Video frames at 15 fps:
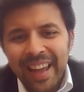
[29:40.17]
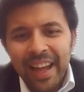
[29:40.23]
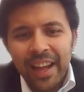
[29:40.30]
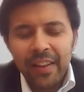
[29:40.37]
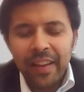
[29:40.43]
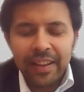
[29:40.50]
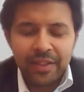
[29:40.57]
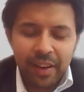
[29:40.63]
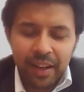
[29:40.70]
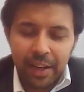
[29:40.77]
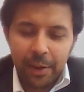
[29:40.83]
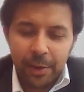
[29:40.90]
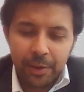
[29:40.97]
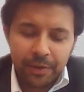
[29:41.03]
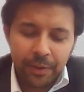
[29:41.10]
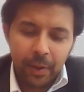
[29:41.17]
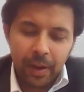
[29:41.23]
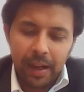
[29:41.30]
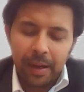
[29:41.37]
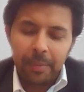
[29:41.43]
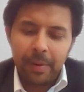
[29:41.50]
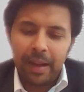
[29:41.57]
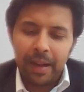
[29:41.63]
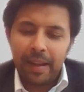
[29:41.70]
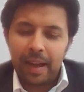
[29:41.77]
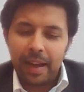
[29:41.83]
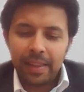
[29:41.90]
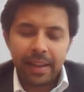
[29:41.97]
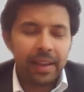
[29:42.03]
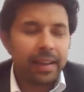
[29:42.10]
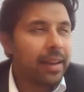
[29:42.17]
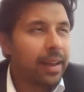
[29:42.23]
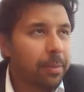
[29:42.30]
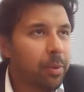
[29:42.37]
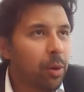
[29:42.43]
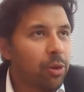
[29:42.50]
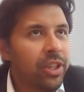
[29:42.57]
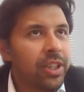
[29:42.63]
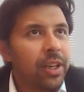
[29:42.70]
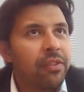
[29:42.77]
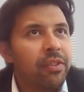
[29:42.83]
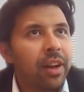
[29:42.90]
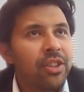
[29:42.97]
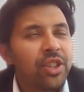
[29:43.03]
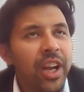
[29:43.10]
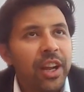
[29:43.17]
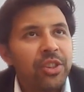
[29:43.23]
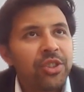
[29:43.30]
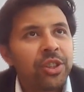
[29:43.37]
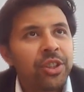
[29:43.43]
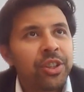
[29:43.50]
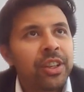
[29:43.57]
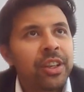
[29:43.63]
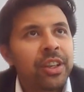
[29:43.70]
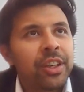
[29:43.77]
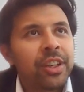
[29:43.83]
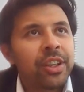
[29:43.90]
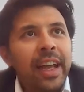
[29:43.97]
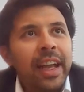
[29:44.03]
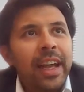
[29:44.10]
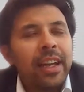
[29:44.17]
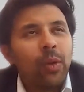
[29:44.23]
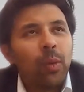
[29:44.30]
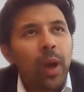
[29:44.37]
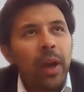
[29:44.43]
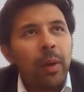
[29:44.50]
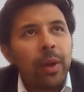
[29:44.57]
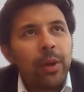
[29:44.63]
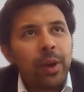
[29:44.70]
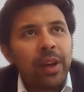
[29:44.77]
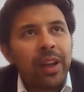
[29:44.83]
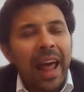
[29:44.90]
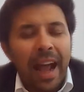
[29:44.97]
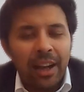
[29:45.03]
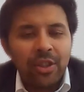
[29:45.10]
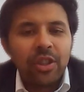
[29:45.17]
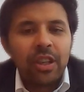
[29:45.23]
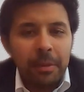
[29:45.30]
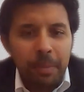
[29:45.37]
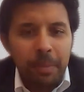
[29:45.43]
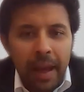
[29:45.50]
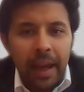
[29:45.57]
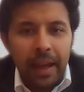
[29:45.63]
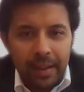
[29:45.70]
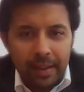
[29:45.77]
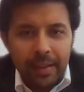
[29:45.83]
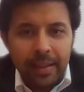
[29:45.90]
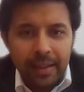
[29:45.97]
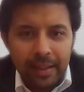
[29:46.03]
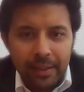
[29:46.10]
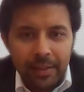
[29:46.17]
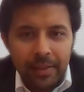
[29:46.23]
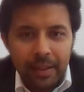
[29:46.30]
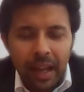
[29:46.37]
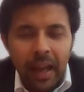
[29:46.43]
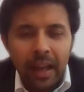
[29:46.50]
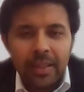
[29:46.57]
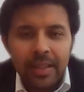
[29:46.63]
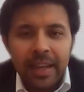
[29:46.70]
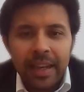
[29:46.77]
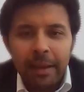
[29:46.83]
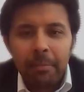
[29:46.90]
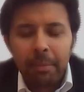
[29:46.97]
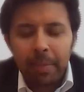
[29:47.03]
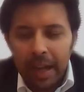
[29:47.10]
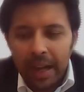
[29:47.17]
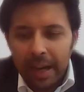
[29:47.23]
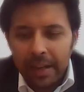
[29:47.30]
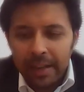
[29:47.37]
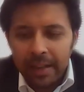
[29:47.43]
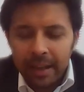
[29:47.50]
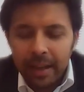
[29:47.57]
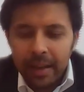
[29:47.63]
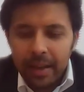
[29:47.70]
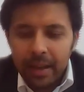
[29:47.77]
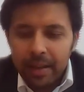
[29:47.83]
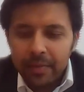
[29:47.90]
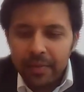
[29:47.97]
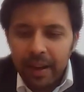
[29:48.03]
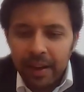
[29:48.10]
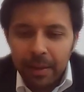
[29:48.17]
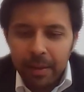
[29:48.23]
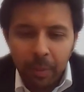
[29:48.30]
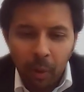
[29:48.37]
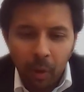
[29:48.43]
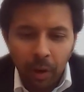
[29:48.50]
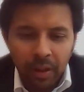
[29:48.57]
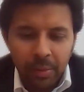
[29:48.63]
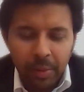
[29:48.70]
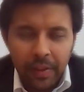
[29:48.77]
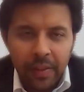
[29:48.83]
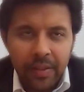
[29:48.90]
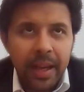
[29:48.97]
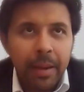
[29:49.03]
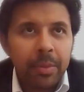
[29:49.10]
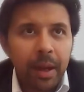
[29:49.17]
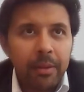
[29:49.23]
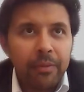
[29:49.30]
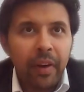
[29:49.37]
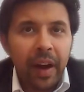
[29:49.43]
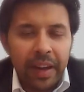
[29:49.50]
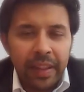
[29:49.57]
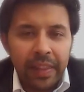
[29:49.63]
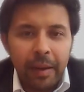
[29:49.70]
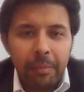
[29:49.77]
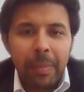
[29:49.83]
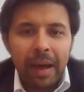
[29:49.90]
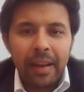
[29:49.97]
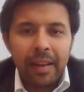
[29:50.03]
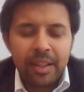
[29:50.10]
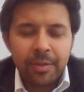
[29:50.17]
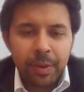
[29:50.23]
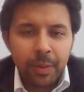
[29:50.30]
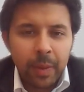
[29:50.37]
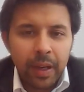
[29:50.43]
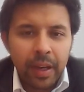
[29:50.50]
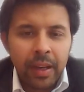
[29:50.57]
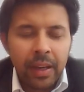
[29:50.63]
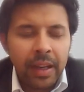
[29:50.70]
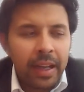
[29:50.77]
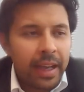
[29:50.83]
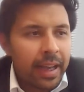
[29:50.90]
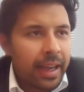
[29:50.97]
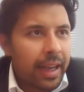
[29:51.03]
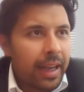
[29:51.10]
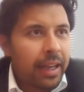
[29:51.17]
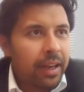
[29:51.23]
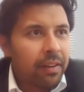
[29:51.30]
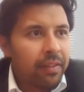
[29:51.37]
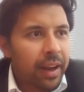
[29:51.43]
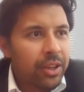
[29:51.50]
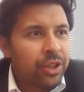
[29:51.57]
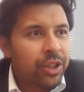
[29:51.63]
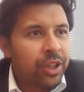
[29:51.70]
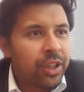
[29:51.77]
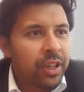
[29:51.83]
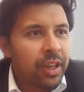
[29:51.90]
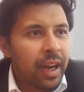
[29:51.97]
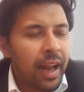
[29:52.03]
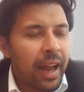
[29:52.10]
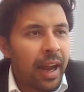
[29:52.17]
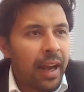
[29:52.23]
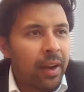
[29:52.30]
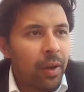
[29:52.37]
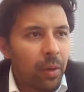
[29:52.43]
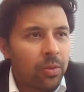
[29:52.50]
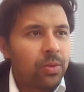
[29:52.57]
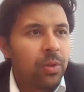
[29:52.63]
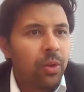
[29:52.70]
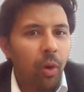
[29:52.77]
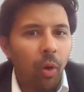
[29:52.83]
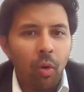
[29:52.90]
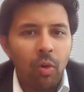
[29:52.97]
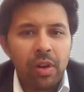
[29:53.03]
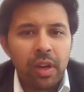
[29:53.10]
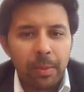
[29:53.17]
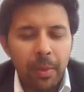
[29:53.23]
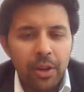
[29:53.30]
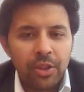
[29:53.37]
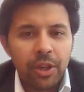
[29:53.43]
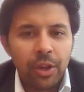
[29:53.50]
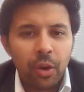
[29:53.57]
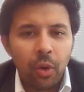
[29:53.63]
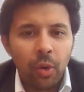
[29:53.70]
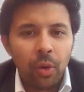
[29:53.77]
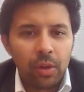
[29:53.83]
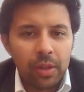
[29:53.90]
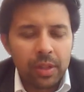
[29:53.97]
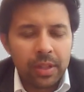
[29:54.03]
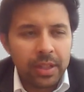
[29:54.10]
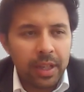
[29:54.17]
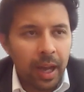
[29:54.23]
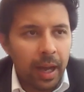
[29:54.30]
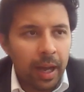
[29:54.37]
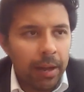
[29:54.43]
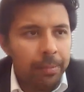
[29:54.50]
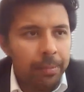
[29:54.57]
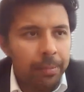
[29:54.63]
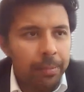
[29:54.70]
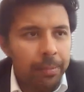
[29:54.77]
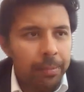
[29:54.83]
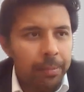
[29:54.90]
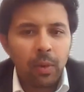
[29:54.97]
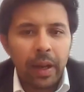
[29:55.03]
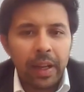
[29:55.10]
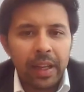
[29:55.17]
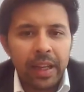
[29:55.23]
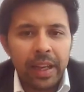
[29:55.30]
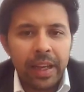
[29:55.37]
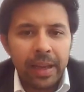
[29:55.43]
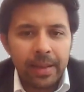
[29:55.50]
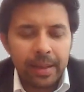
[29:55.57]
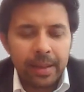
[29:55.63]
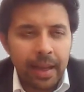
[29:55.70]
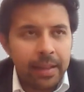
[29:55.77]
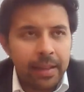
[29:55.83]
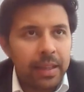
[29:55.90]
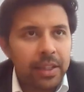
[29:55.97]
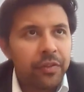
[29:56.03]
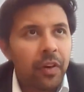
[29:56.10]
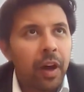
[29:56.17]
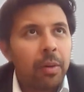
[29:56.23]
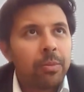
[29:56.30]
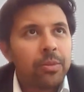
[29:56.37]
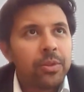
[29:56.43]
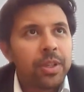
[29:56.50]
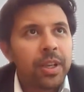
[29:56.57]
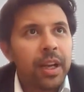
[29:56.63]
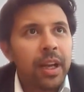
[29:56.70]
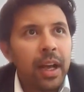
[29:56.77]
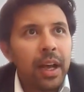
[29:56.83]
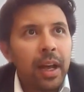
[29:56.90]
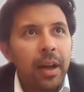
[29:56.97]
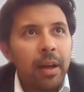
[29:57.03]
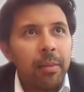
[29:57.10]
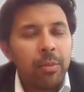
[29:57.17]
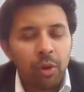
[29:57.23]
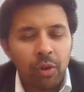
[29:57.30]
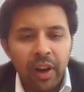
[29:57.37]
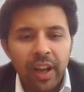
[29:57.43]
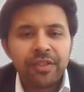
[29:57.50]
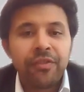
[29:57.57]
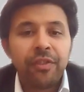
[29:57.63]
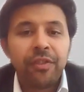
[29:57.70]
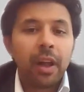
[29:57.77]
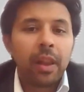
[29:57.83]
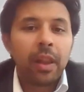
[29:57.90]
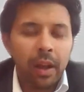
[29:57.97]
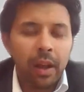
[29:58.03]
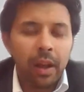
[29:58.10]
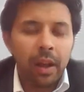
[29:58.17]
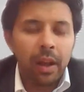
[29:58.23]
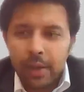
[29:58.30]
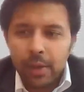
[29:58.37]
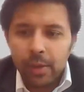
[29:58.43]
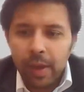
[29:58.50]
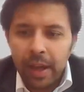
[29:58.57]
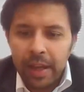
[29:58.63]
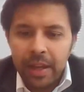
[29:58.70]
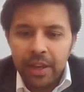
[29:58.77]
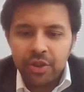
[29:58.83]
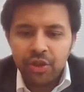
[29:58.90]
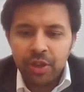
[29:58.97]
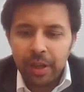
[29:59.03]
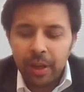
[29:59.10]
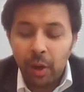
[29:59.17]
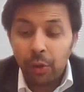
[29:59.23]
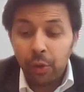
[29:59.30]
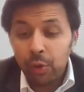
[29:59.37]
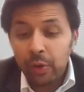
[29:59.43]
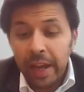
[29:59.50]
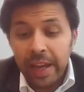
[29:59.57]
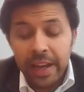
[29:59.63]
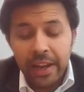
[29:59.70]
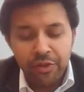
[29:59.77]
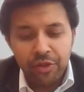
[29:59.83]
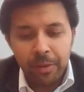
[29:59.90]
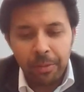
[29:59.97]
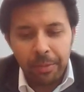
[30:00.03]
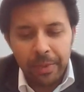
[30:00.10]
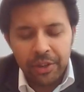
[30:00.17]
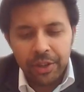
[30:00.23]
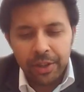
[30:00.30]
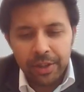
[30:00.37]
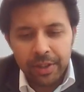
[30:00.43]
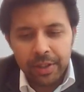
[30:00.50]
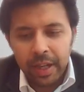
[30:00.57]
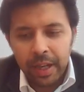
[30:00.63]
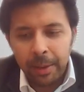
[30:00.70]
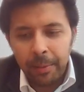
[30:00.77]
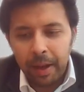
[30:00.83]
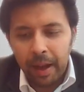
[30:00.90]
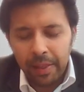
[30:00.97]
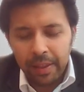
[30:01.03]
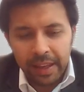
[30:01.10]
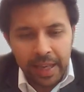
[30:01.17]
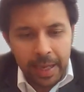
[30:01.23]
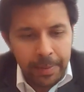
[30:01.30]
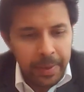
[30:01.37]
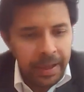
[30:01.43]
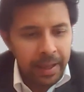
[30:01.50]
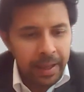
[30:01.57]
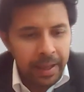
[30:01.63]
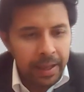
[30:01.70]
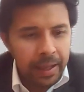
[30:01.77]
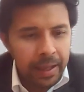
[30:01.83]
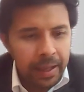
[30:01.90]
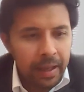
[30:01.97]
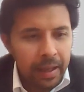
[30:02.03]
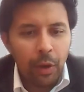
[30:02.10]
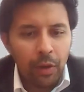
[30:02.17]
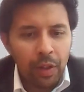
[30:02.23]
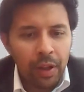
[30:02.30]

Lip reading: So that's really useful. I think approaching differentiation in a way where you can actually make lasting impact is very important, but at the same time finding that balance between innovation and also your own commercial goals becomes quite key as firms progress further into their ESG or through their ESG ambitions. And I think keeping an eye on